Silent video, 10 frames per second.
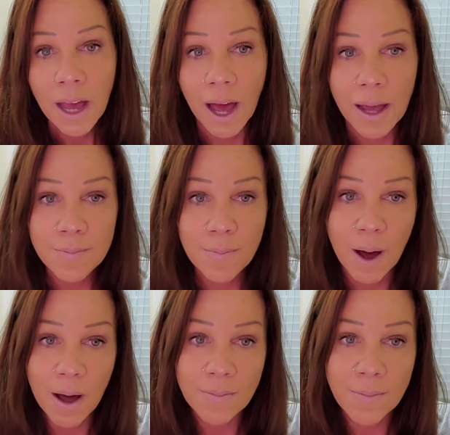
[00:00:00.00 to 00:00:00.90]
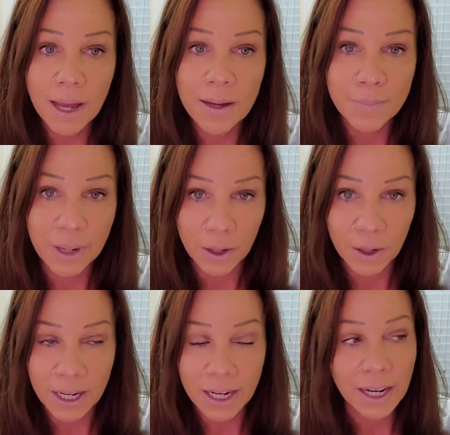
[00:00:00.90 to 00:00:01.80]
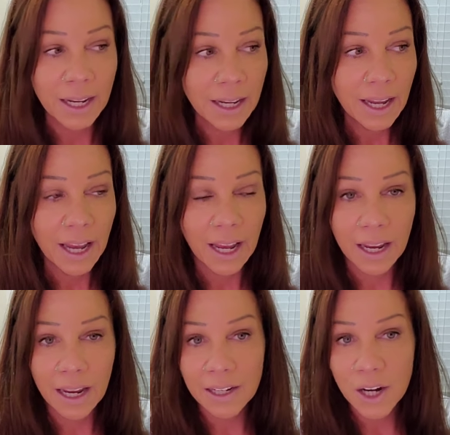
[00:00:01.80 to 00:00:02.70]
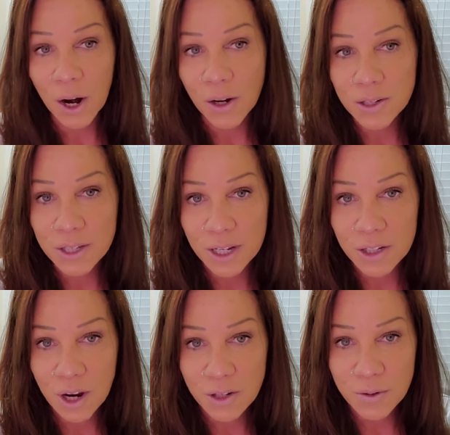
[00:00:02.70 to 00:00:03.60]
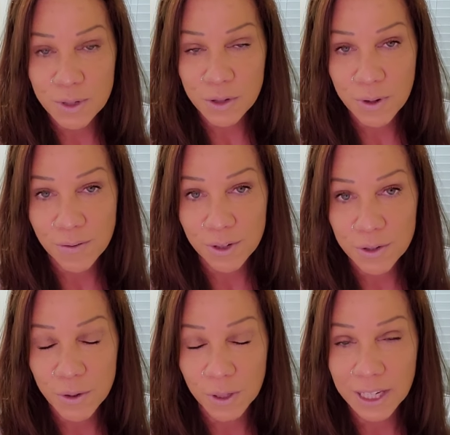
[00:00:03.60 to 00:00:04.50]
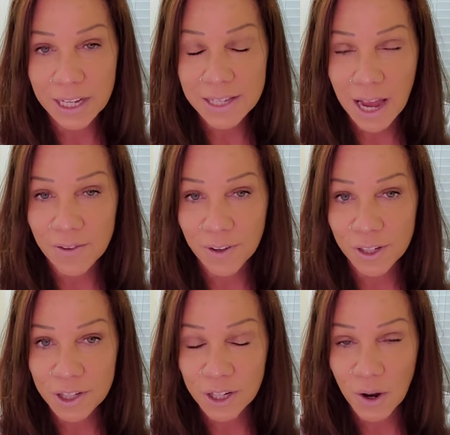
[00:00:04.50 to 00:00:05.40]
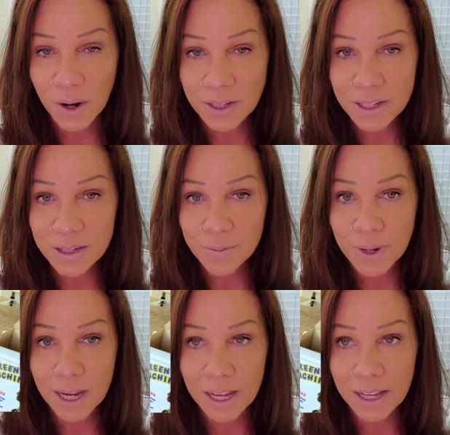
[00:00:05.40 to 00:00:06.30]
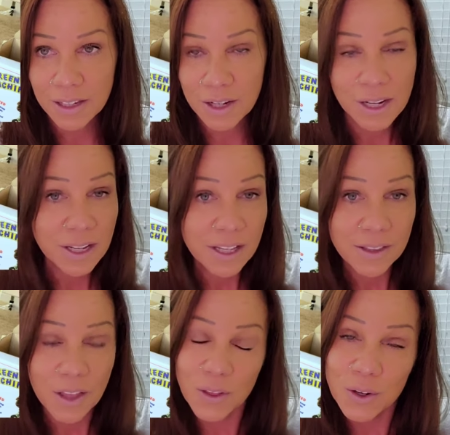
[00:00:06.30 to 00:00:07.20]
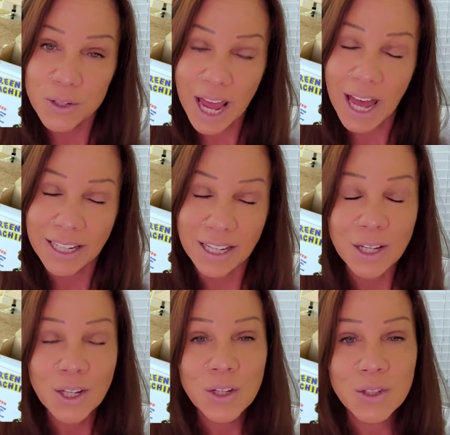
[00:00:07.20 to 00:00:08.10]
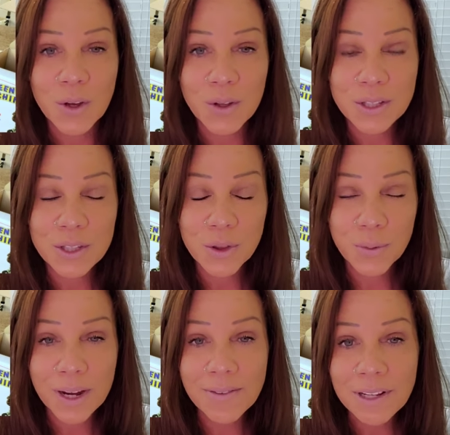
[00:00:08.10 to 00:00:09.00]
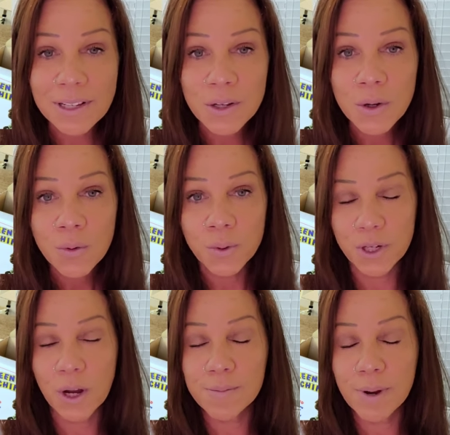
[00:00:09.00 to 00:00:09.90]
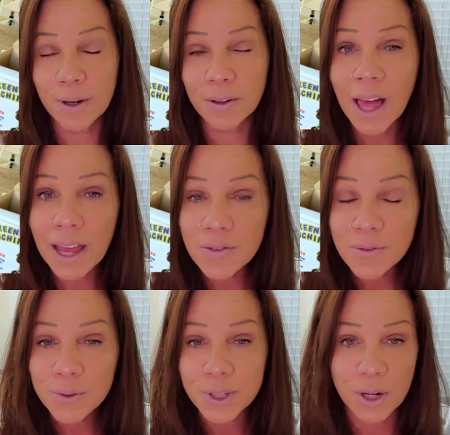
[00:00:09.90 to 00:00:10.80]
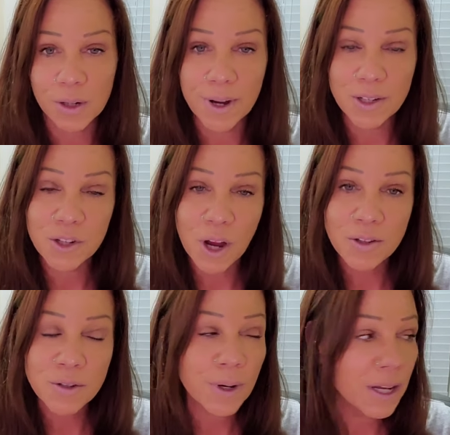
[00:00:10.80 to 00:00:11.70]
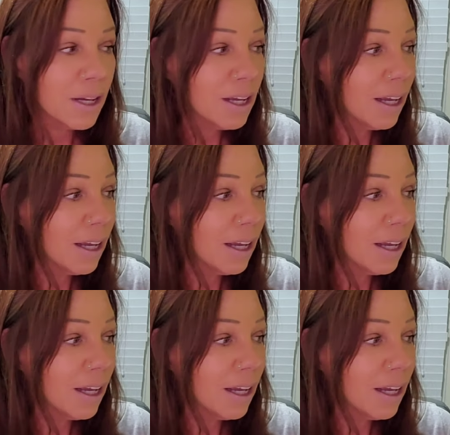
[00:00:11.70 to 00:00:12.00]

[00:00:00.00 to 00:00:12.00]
I'm Mom, Mary, and our son Joshua is twelve years old. He has high-functioning autism, and then there's Daddy. So it's three of us. We talk about our life, we talk about Joshua,